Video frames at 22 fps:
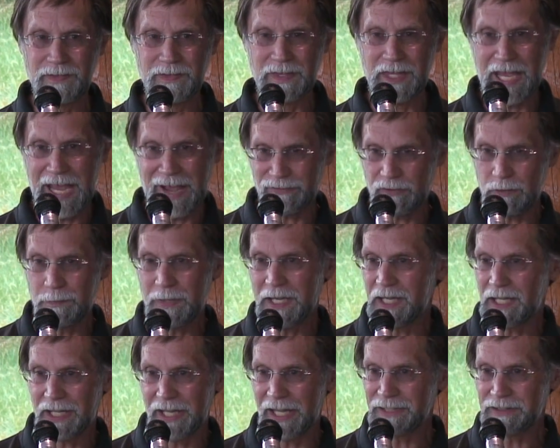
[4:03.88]
They have to be
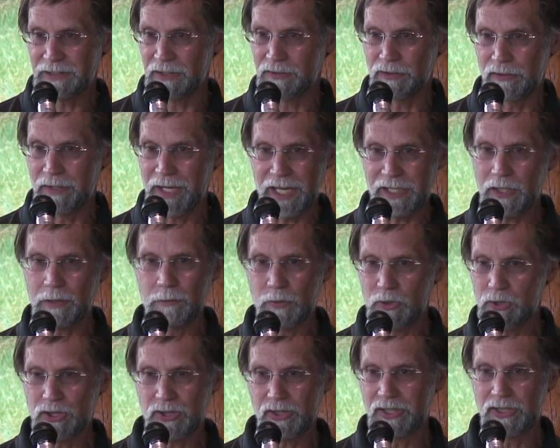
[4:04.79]
collected. They're not
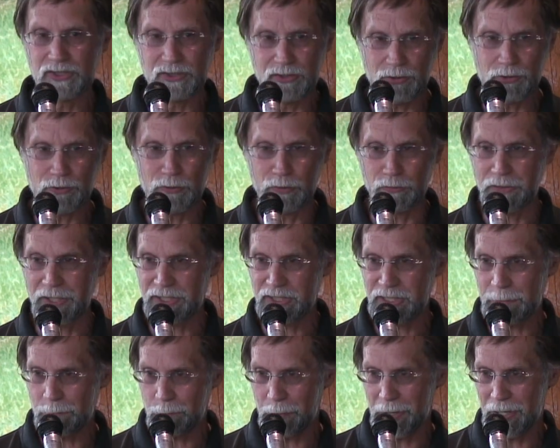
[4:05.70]
commercially sold
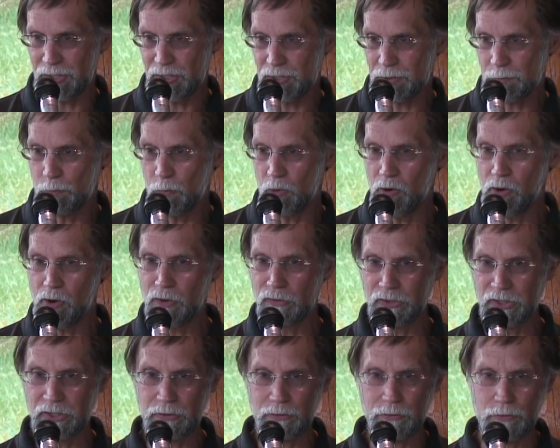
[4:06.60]
except by small
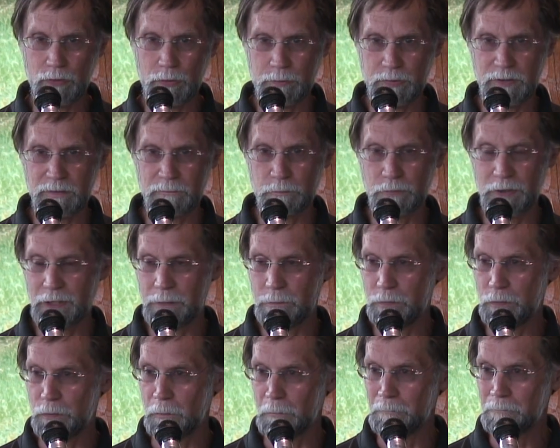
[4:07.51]
little groups of
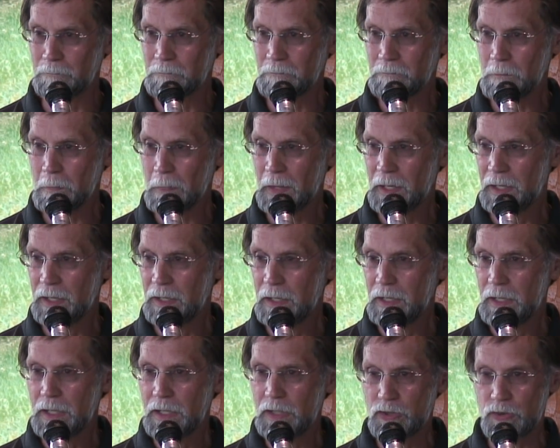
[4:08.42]
people.
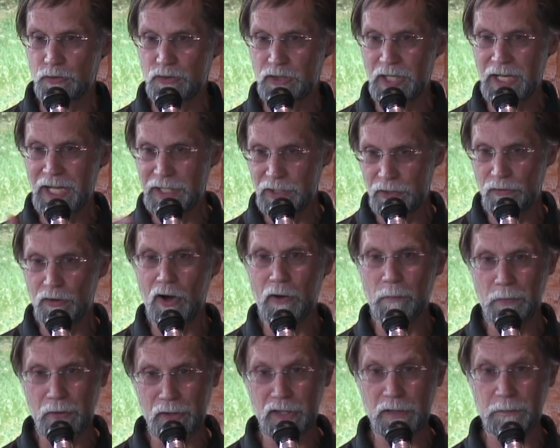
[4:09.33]
So tonight you're all
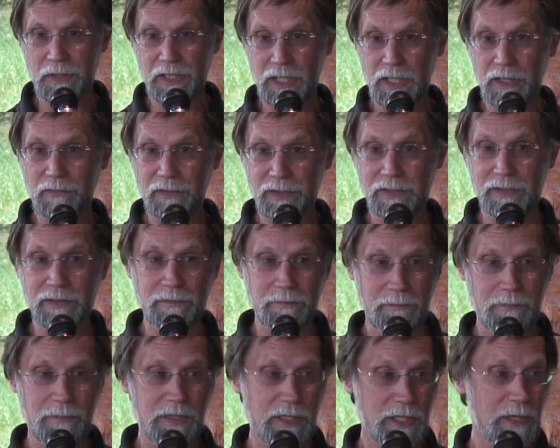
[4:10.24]
going to be given
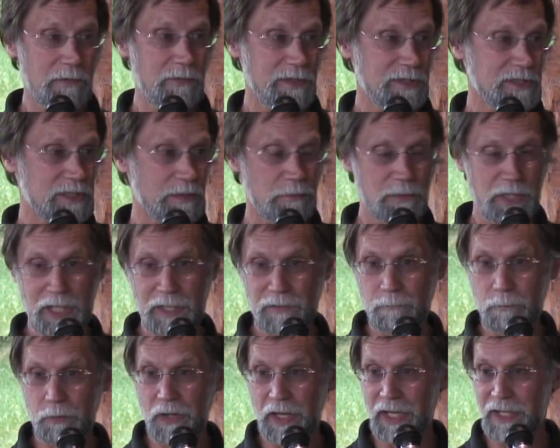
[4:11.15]
some
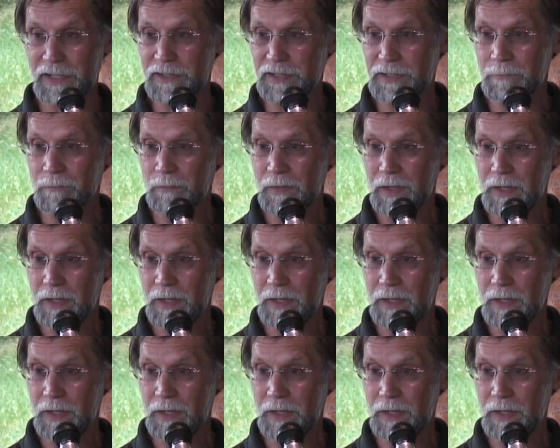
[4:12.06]
native plants.